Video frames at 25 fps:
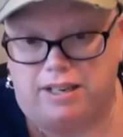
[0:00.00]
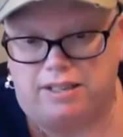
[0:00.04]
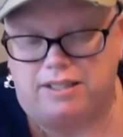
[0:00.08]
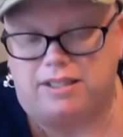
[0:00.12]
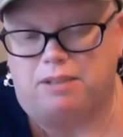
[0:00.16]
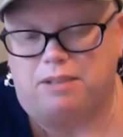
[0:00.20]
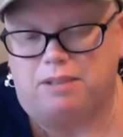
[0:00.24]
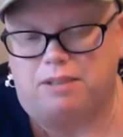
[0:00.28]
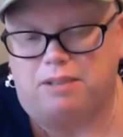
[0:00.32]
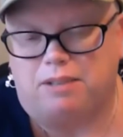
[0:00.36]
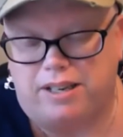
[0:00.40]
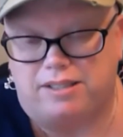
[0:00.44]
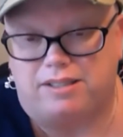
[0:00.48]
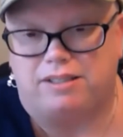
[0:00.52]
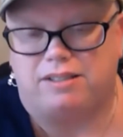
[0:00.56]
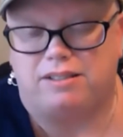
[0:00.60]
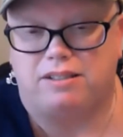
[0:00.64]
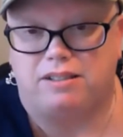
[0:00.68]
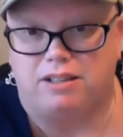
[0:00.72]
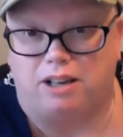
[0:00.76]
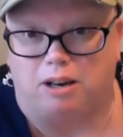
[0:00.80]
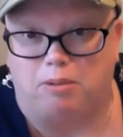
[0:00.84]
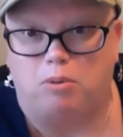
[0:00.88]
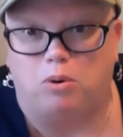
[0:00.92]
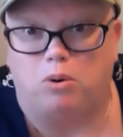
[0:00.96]
some cases,
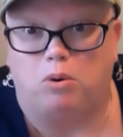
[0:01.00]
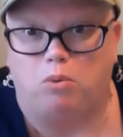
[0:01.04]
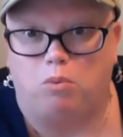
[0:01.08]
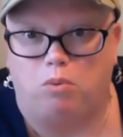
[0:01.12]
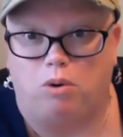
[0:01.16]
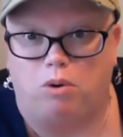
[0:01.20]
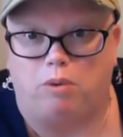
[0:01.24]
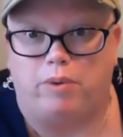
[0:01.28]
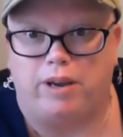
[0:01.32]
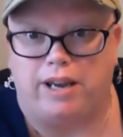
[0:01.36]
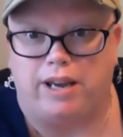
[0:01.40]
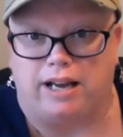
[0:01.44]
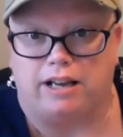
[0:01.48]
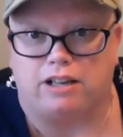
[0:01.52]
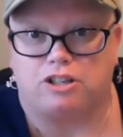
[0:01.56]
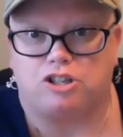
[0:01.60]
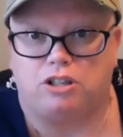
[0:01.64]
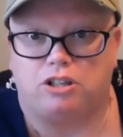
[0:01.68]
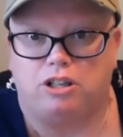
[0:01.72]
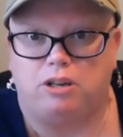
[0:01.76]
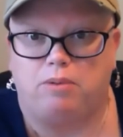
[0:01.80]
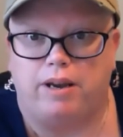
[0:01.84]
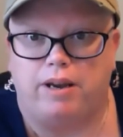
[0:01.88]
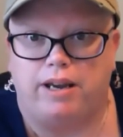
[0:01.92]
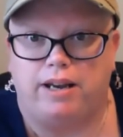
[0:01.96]
double what we
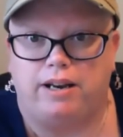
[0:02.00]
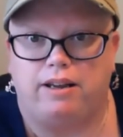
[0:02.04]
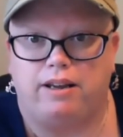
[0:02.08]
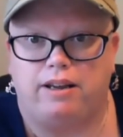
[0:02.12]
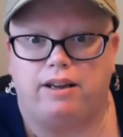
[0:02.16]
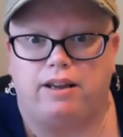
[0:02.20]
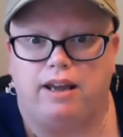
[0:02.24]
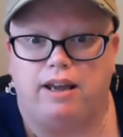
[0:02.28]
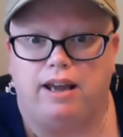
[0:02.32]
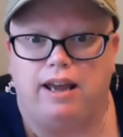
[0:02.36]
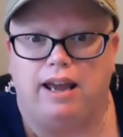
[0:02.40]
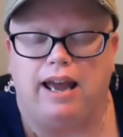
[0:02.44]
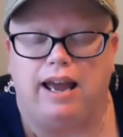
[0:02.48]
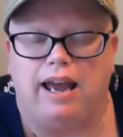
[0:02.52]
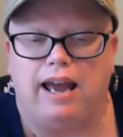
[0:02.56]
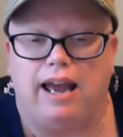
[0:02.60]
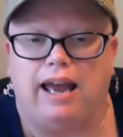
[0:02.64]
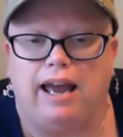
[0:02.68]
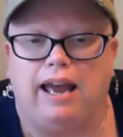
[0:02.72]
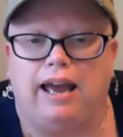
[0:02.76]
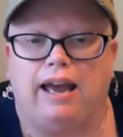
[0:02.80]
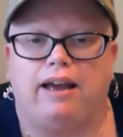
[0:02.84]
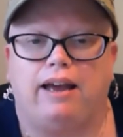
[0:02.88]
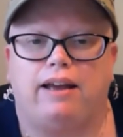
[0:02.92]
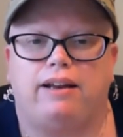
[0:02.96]
actually waited.
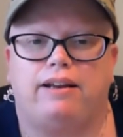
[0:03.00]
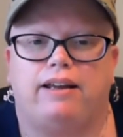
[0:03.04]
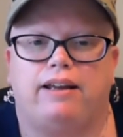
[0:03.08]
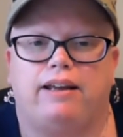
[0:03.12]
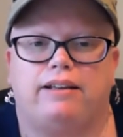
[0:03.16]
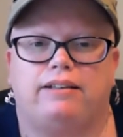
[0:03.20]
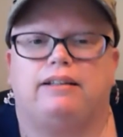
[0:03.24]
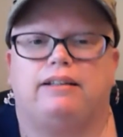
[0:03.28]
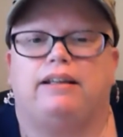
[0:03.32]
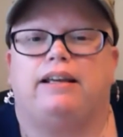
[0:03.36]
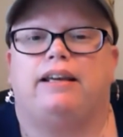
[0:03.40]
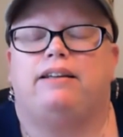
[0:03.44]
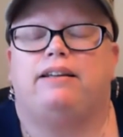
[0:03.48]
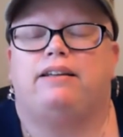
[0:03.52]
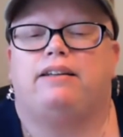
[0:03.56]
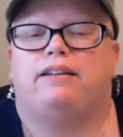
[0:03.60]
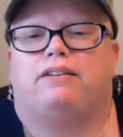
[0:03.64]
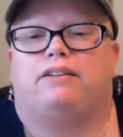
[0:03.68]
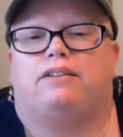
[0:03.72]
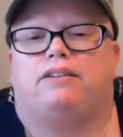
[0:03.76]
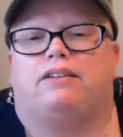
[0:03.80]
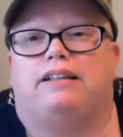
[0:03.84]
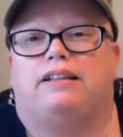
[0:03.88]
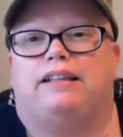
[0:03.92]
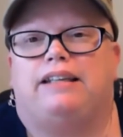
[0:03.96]
And at
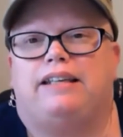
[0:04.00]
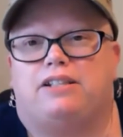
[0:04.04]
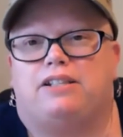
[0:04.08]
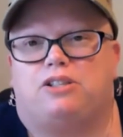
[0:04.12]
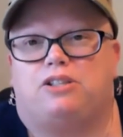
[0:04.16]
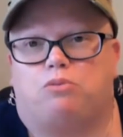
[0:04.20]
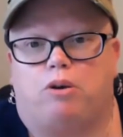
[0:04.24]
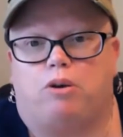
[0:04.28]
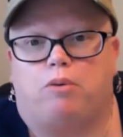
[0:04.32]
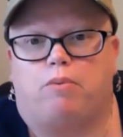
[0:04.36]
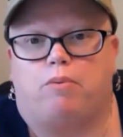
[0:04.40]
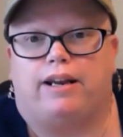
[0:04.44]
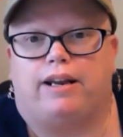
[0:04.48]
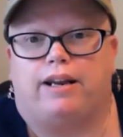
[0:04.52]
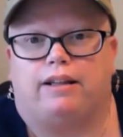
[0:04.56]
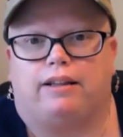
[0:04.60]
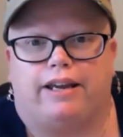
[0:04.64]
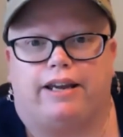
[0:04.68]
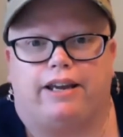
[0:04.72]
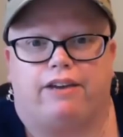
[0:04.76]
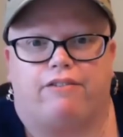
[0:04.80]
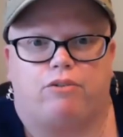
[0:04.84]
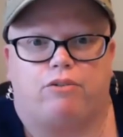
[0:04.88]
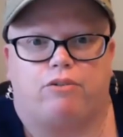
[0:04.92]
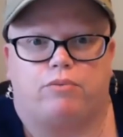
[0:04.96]
the least, we waited,
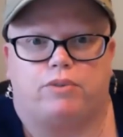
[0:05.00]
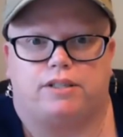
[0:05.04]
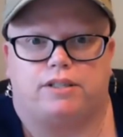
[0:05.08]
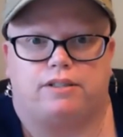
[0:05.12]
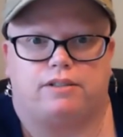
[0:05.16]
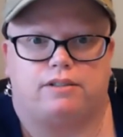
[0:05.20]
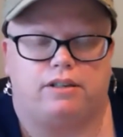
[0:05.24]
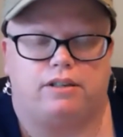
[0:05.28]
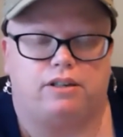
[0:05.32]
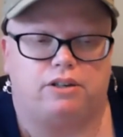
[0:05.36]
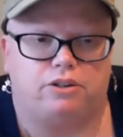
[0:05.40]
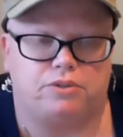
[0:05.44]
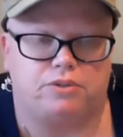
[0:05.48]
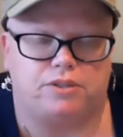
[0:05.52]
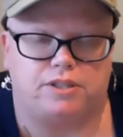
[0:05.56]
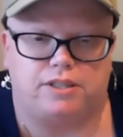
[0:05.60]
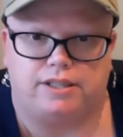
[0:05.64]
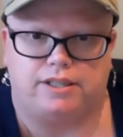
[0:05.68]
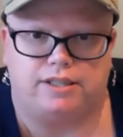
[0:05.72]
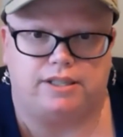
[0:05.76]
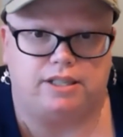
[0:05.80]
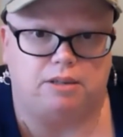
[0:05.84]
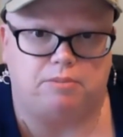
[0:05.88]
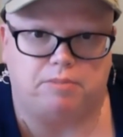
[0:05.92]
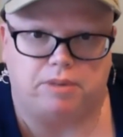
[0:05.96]
like if it was,
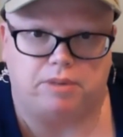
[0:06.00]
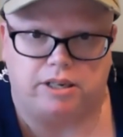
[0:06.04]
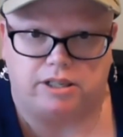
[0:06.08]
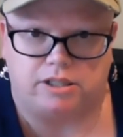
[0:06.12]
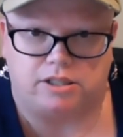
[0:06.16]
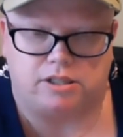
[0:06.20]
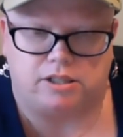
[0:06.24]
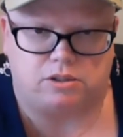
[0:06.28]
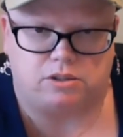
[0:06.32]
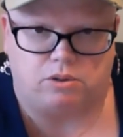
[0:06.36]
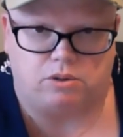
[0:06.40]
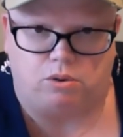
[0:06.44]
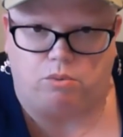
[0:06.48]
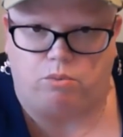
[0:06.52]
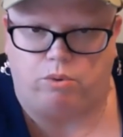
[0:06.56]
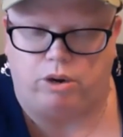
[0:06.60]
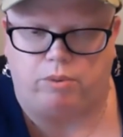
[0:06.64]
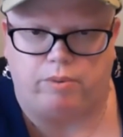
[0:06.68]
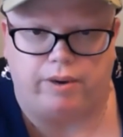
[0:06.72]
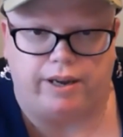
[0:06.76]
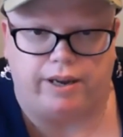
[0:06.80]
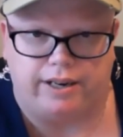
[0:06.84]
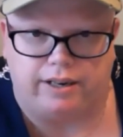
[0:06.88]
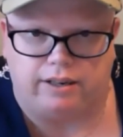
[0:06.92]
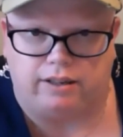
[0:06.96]
60 minutes, we
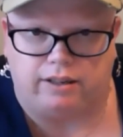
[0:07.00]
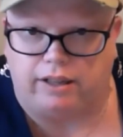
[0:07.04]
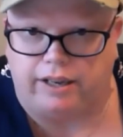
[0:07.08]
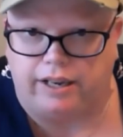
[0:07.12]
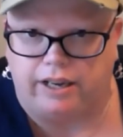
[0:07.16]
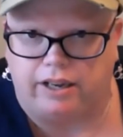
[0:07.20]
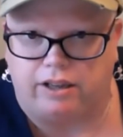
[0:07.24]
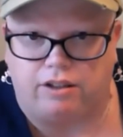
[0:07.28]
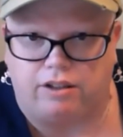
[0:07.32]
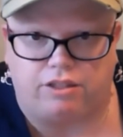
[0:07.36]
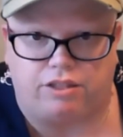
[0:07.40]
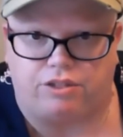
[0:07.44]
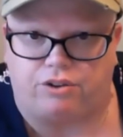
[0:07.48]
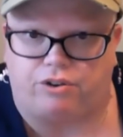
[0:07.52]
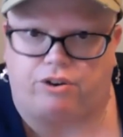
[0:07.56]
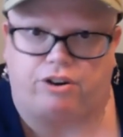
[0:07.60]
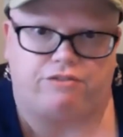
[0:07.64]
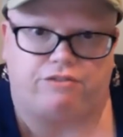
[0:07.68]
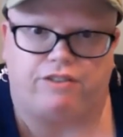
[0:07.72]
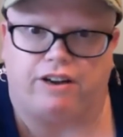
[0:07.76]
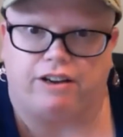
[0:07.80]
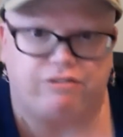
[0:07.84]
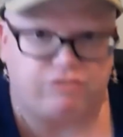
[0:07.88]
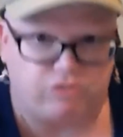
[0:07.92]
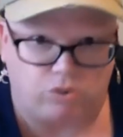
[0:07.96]
waited like
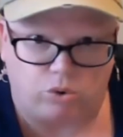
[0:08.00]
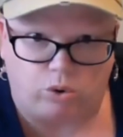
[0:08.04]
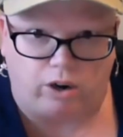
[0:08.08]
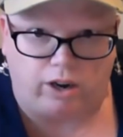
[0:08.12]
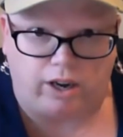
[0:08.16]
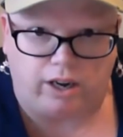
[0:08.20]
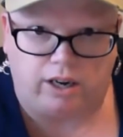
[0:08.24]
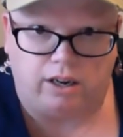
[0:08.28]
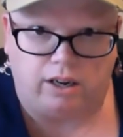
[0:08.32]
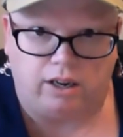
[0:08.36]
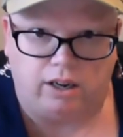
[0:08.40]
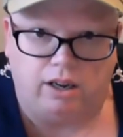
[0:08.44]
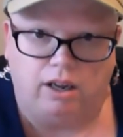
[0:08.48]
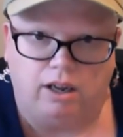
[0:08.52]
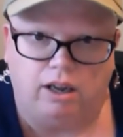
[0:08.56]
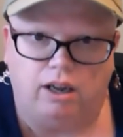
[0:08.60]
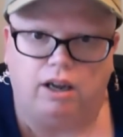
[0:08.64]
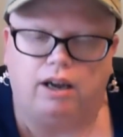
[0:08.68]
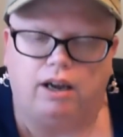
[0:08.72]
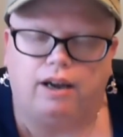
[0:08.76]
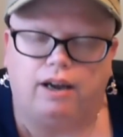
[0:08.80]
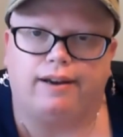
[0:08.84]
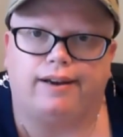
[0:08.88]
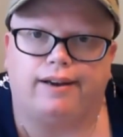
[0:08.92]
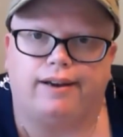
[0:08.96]
35, 40.
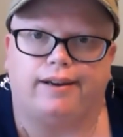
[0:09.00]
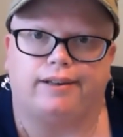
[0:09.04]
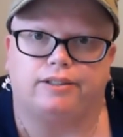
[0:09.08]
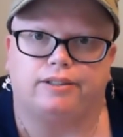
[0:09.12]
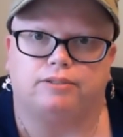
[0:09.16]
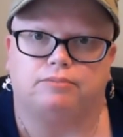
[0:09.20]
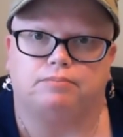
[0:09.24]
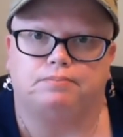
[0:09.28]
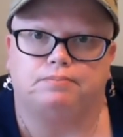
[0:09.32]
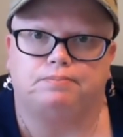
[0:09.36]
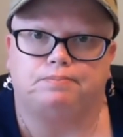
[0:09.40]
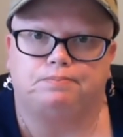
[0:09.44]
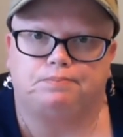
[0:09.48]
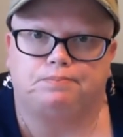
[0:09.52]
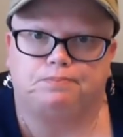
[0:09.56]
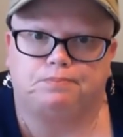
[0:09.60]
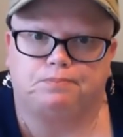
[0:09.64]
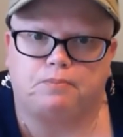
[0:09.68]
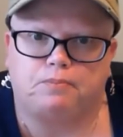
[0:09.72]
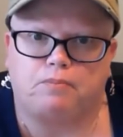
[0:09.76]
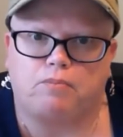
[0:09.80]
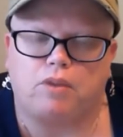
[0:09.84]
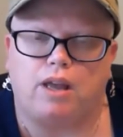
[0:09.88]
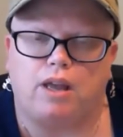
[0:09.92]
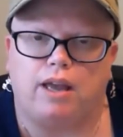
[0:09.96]
And
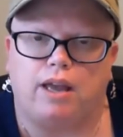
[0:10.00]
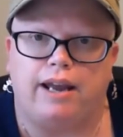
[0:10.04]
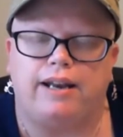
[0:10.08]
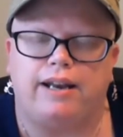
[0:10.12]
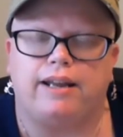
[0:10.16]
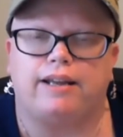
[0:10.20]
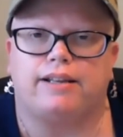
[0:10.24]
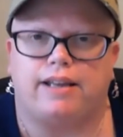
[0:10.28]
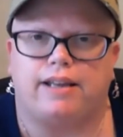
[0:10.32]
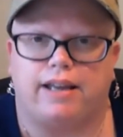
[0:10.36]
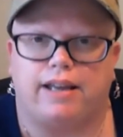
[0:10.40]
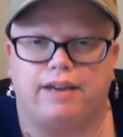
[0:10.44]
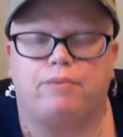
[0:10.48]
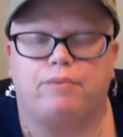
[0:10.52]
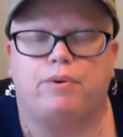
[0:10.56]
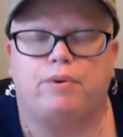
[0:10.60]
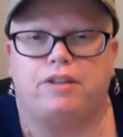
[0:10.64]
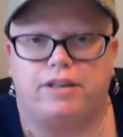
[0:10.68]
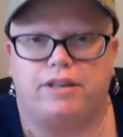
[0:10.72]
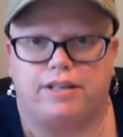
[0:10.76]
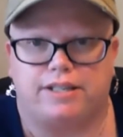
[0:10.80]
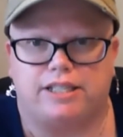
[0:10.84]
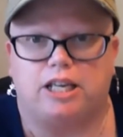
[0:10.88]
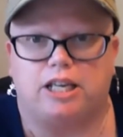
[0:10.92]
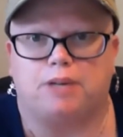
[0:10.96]
with
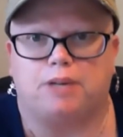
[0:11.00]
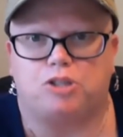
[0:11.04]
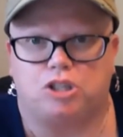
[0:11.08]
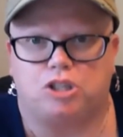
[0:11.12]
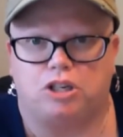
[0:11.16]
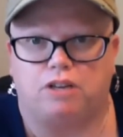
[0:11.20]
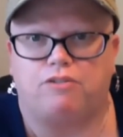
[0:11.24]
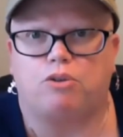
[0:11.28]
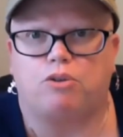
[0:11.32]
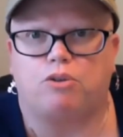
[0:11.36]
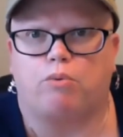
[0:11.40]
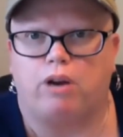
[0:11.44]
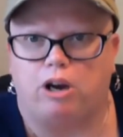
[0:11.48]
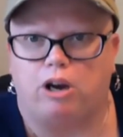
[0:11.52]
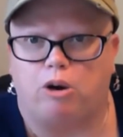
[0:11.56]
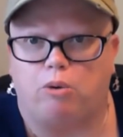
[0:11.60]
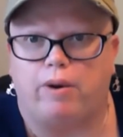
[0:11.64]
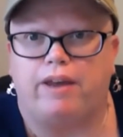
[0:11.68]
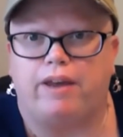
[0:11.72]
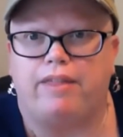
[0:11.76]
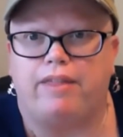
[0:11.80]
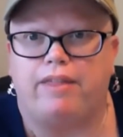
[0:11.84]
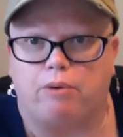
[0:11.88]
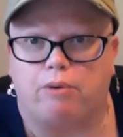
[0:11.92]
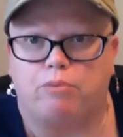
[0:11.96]
the exception of the
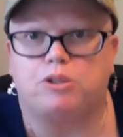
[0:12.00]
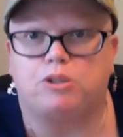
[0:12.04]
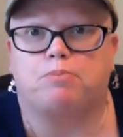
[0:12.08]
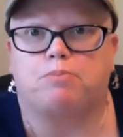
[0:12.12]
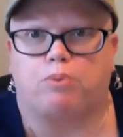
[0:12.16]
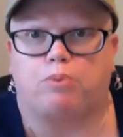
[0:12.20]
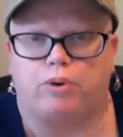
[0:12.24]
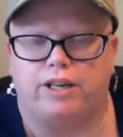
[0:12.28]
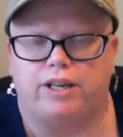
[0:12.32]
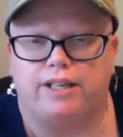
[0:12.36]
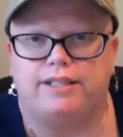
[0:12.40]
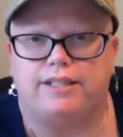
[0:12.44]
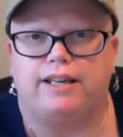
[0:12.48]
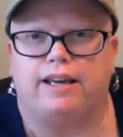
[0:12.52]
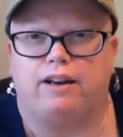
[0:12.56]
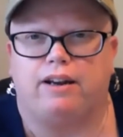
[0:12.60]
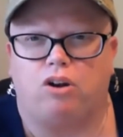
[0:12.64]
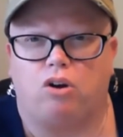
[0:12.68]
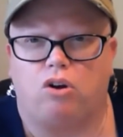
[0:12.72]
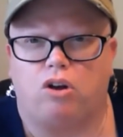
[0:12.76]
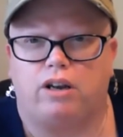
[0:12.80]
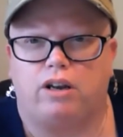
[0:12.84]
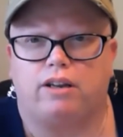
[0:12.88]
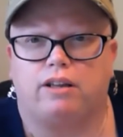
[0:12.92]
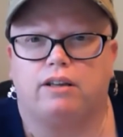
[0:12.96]
railway, that was pretty dead
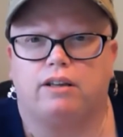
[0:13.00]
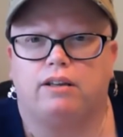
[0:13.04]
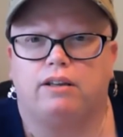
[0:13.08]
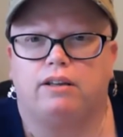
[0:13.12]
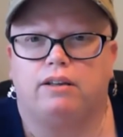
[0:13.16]
on.